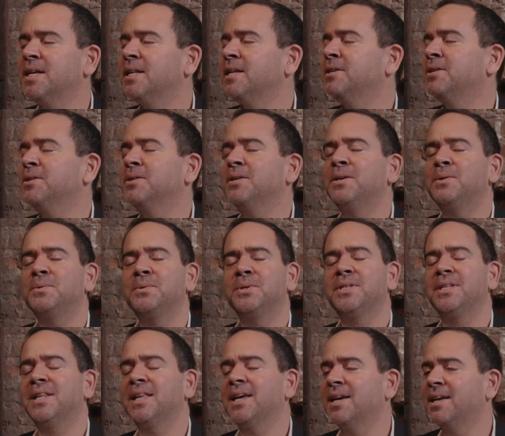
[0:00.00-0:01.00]
telling you, it
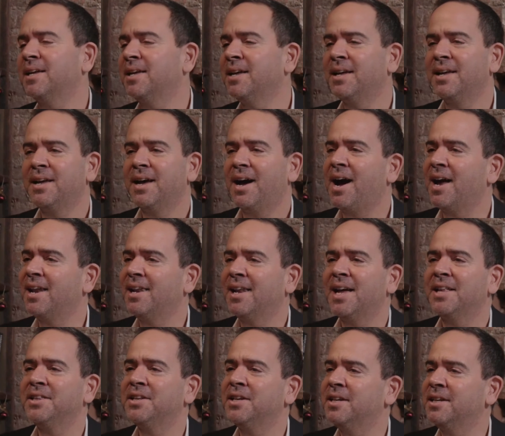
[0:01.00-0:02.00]
was like I
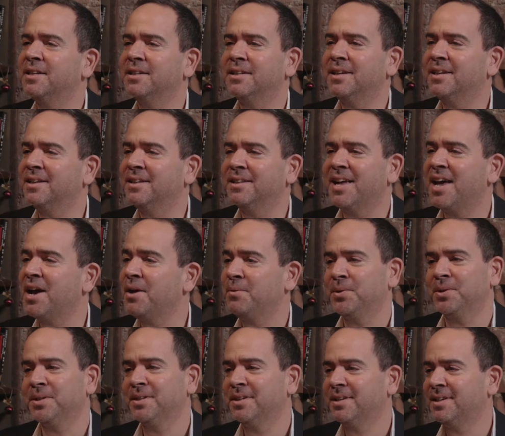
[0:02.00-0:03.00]
landed in heaven.